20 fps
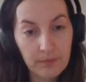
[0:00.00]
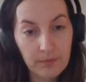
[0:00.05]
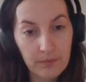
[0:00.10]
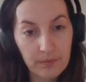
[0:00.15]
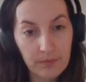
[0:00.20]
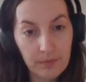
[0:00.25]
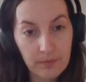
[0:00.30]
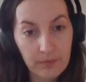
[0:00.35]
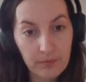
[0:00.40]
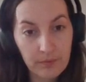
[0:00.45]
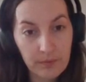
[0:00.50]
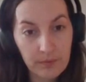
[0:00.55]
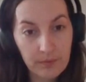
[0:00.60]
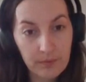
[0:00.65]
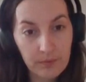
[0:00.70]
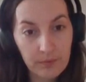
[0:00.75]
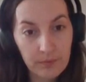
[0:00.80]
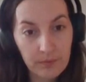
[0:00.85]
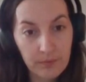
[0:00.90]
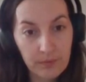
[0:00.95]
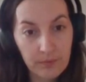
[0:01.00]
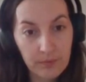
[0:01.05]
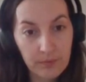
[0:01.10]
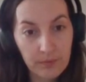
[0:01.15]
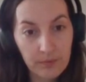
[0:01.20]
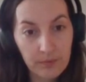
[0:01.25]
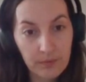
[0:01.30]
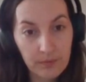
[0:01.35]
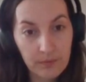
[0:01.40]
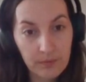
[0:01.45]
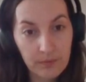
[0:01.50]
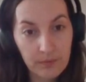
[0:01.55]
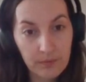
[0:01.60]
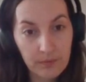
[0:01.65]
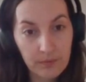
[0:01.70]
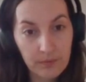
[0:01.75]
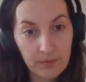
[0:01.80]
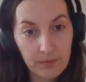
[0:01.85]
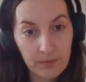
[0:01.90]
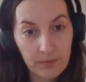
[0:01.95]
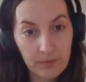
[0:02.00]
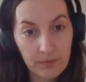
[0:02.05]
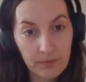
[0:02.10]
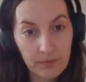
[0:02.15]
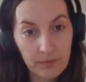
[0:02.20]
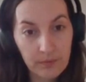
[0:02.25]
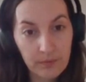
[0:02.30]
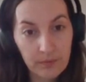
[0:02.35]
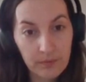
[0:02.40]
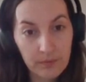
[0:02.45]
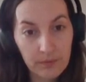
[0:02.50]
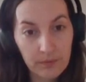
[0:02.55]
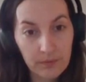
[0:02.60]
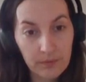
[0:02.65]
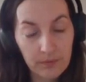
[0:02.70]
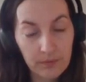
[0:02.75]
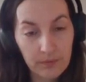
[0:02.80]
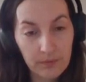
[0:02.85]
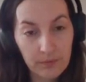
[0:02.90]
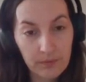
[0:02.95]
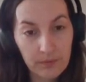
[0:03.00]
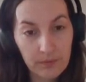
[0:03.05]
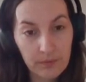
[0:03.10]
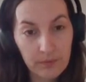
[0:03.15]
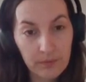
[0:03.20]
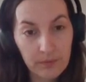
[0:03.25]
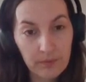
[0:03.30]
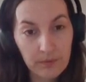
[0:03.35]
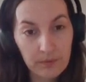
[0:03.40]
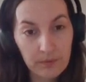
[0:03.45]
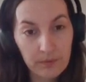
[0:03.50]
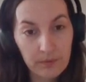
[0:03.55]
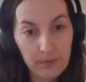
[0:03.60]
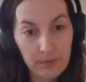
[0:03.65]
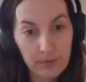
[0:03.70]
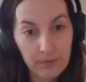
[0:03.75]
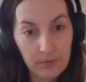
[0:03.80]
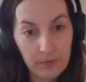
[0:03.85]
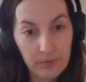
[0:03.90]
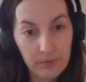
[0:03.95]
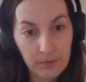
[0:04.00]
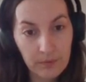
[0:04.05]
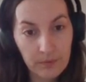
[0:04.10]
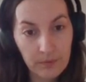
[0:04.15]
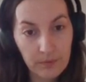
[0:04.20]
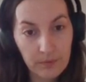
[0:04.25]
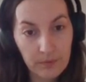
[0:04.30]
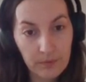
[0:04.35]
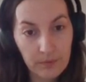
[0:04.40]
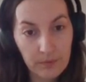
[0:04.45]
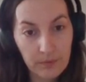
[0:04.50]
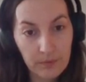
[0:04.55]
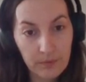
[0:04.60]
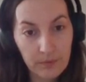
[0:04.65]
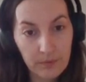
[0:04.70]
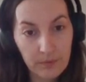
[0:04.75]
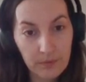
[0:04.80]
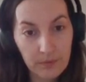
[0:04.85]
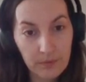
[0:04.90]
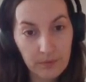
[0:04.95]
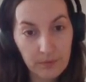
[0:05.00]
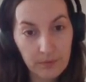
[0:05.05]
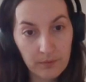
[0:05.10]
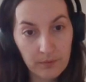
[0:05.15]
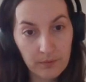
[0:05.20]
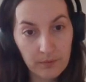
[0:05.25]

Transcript: No words are spoken by the person on screen.